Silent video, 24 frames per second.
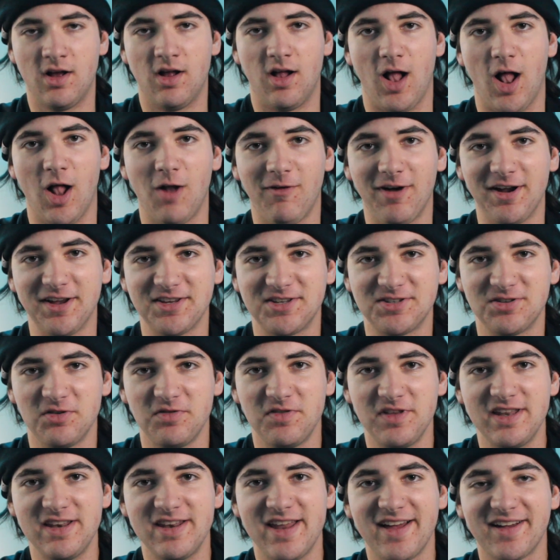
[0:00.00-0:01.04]
Alright, so
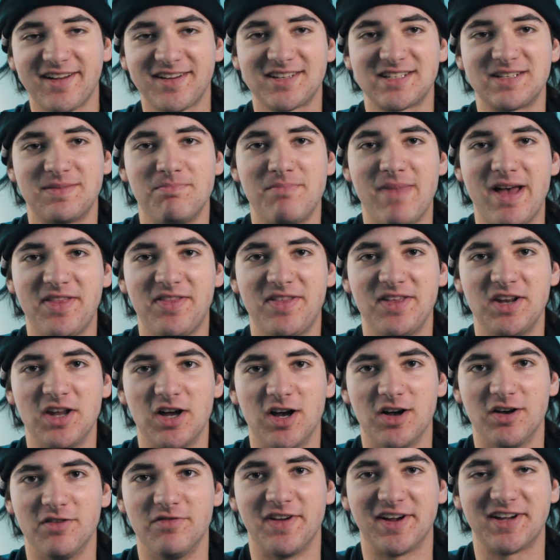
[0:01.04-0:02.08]
the next method
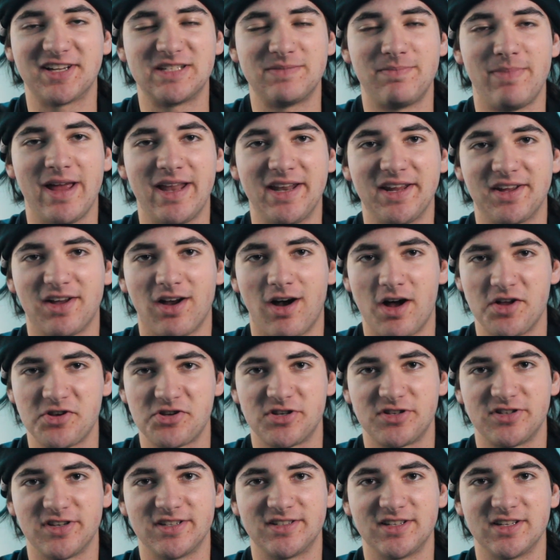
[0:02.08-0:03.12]
of expanding
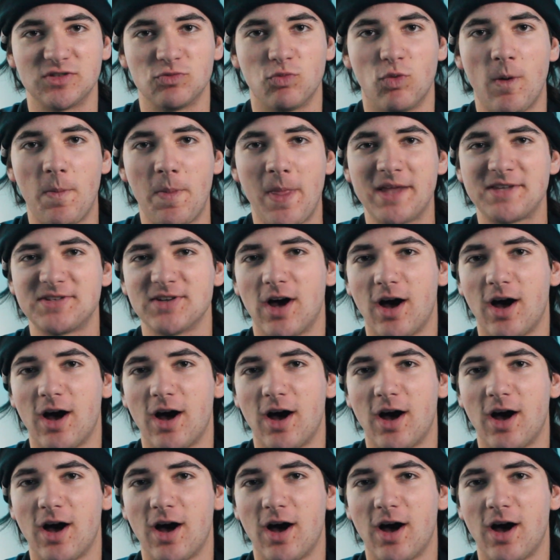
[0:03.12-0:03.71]
consciousness is one that's